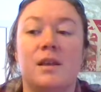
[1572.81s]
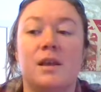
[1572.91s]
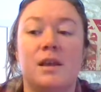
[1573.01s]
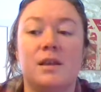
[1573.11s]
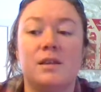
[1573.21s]

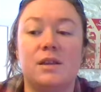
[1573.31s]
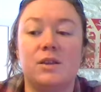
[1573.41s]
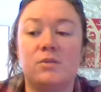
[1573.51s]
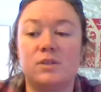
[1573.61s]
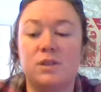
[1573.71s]
And I
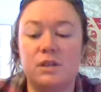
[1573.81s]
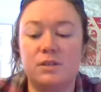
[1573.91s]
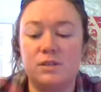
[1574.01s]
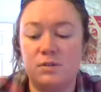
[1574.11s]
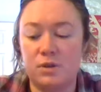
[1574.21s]
know things
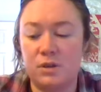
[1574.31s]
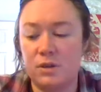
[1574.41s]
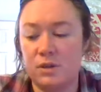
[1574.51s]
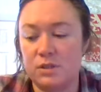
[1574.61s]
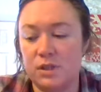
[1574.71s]
are
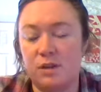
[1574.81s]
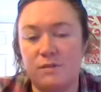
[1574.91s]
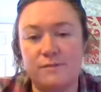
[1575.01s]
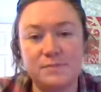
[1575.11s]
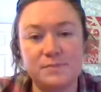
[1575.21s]

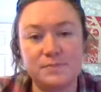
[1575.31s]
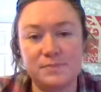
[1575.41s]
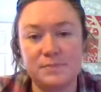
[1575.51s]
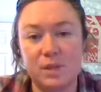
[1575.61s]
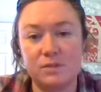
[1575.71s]
tough.
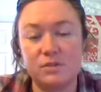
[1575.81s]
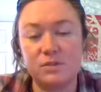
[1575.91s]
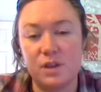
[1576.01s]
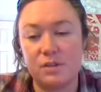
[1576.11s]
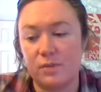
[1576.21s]
Things are
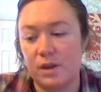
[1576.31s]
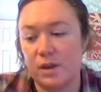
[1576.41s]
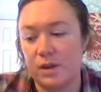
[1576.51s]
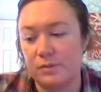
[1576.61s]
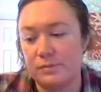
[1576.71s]
tough right
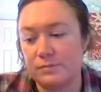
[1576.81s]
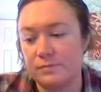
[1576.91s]
now.